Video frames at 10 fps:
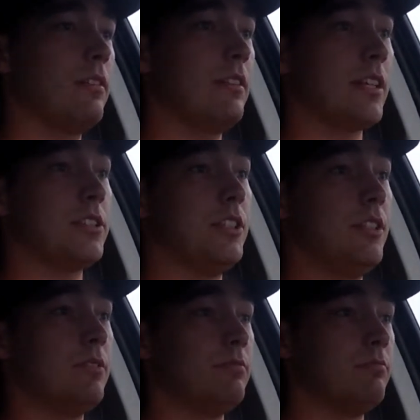next
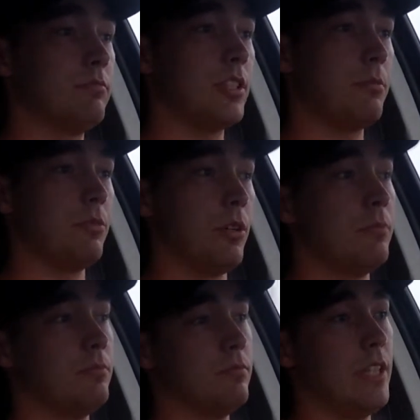year or something. Well,
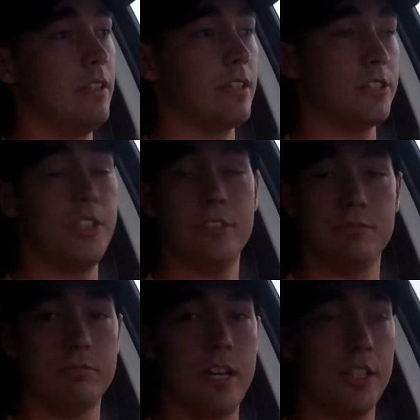yeah, next year
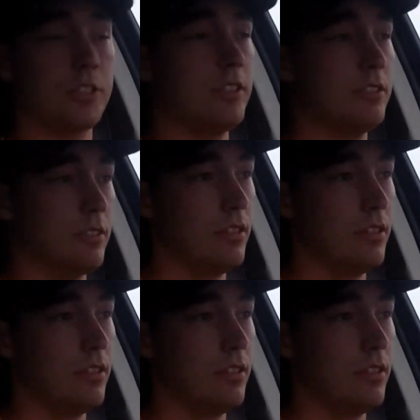actually.